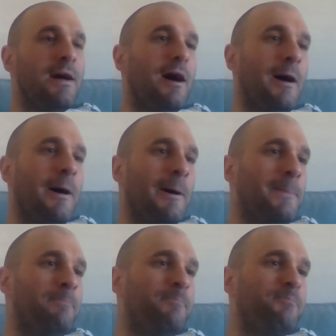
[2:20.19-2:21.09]

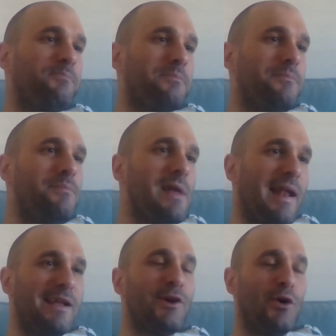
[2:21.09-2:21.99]
Um, and
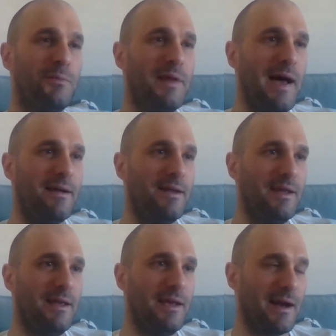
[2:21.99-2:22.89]
I told him that, and he,
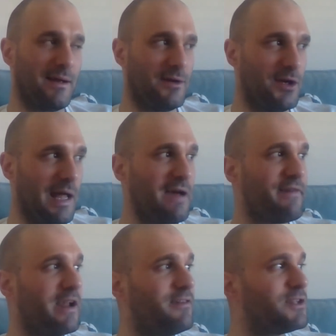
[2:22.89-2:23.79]
he got a good laugh
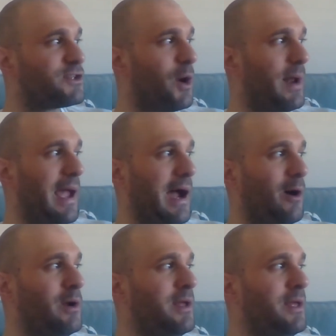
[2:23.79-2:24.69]
out of it. So anyhow,